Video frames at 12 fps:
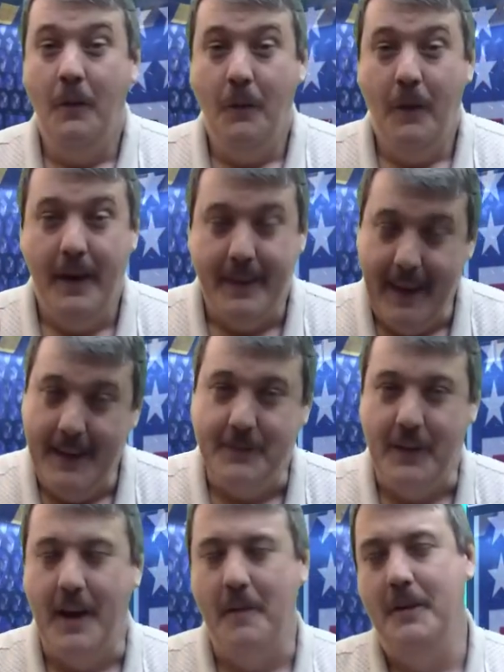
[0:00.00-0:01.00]
Well, thanks
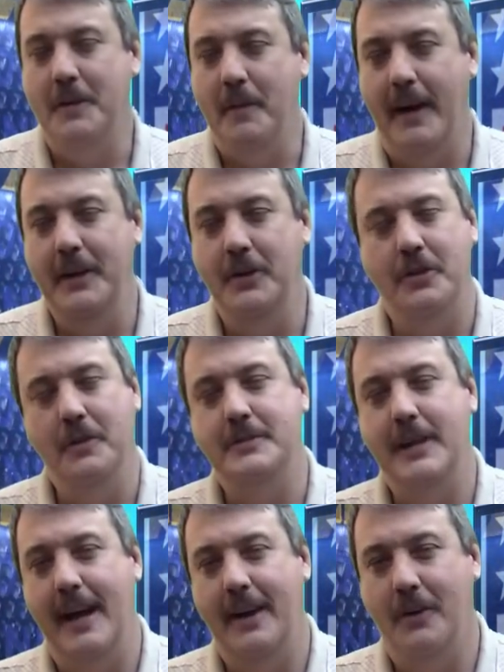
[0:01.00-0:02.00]
for coming to my YouTube
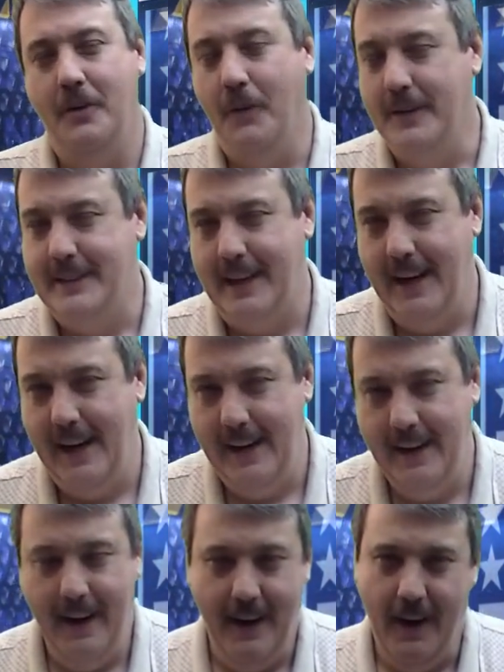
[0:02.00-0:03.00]
channel. Once
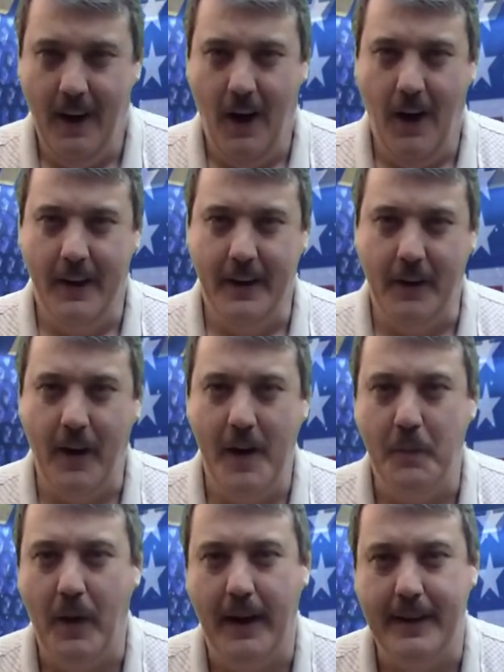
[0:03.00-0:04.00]
again, all the
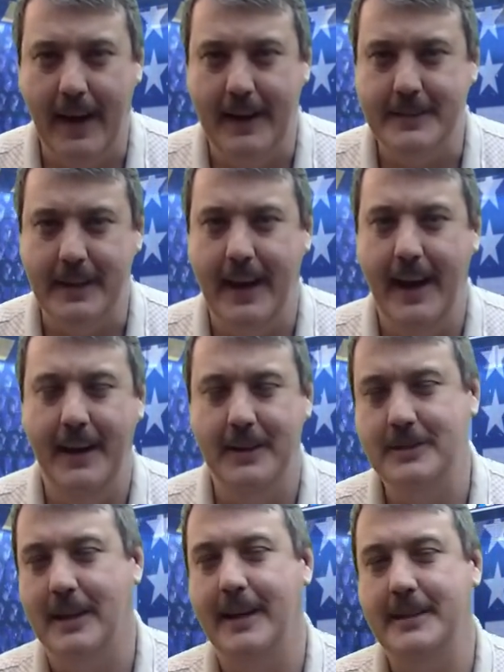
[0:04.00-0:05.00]
great
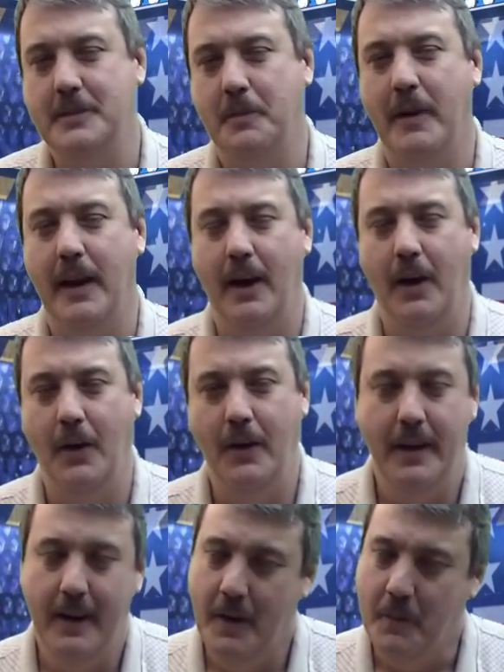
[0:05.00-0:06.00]
prognosticators, links below.
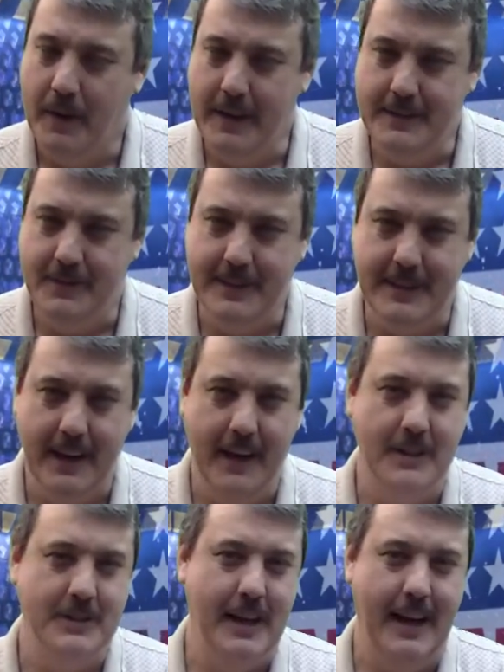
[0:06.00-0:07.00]
Please visit
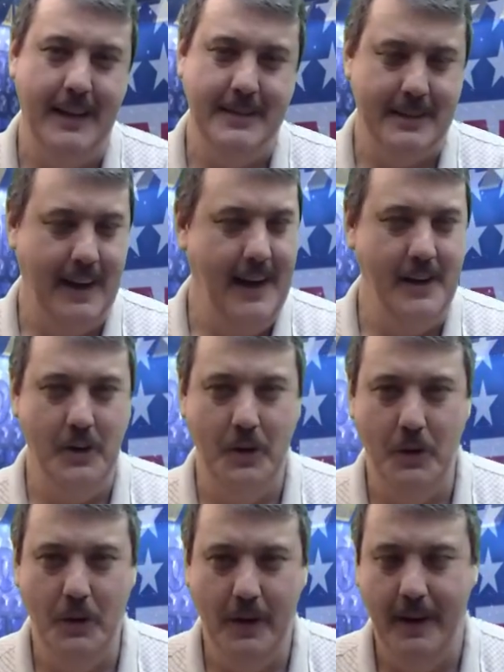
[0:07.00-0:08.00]
their sites. I
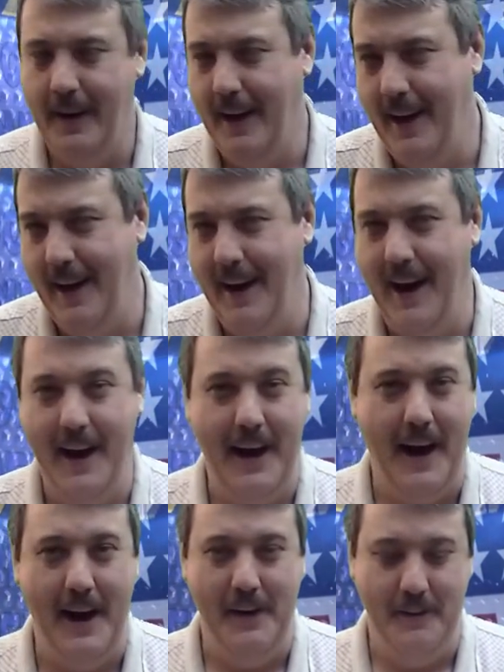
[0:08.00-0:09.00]
do, and
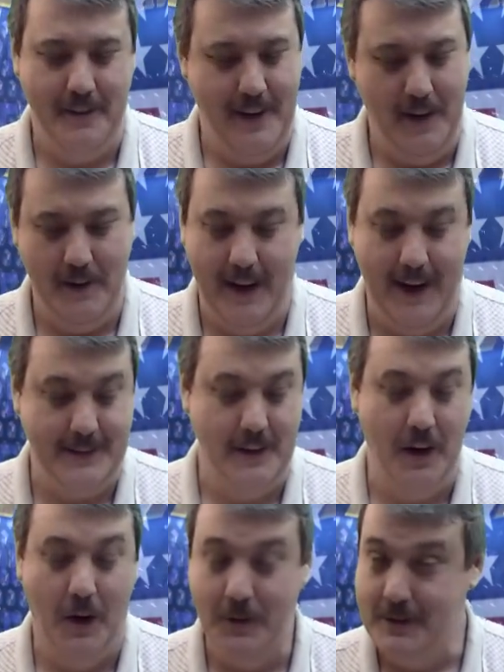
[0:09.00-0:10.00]
I take lots of
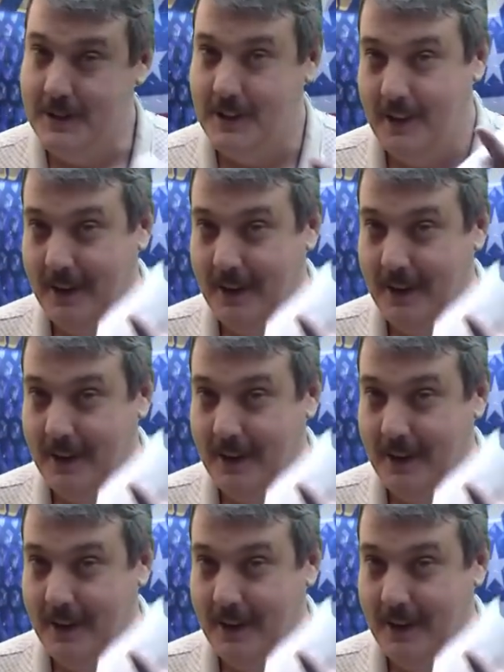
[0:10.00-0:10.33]
notes.